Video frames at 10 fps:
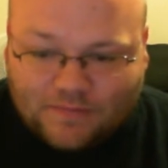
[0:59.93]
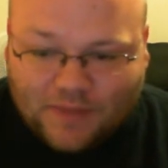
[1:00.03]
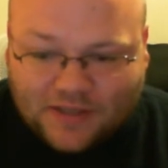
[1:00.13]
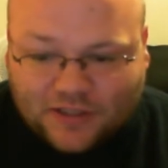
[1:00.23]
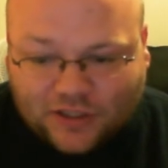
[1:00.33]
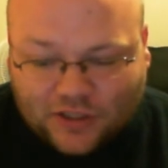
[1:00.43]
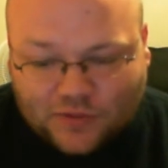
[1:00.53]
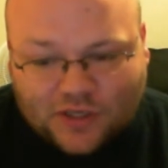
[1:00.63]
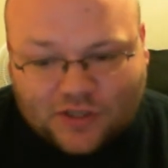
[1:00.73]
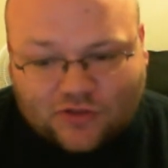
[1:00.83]
basically
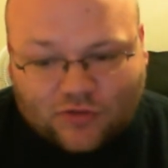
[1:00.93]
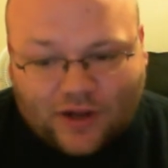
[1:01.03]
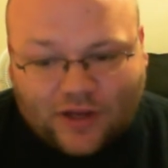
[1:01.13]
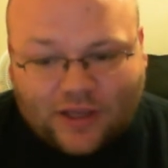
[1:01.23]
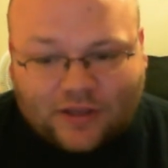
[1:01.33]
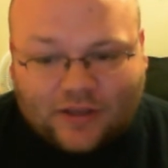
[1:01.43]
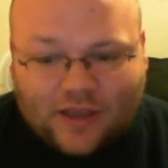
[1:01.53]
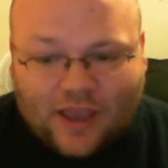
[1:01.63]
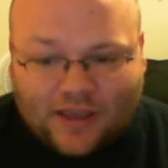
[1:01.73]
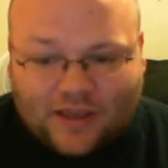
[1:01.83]
use his training
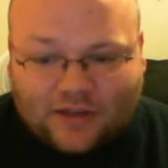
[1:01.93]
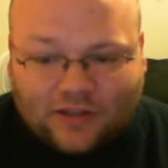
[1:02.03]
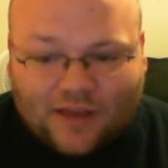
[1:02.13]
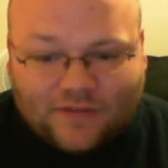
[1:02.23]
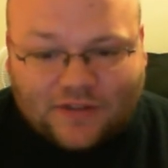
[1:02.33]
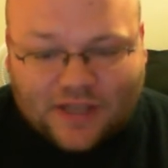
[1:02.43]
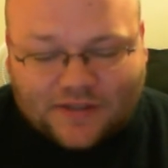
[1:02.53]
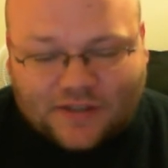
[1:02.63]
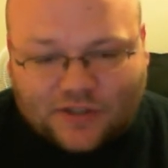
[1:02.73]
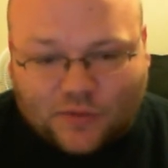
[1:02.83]
in a life and
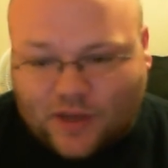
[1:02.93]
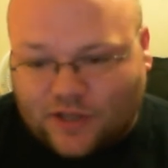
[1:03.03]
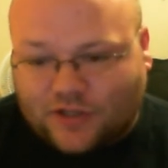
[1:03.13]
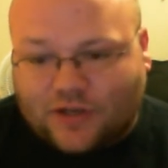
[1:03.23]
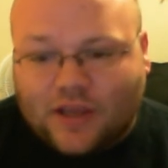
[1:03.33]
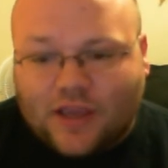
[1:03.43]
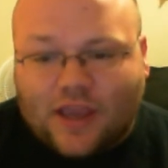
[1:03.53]
death situation.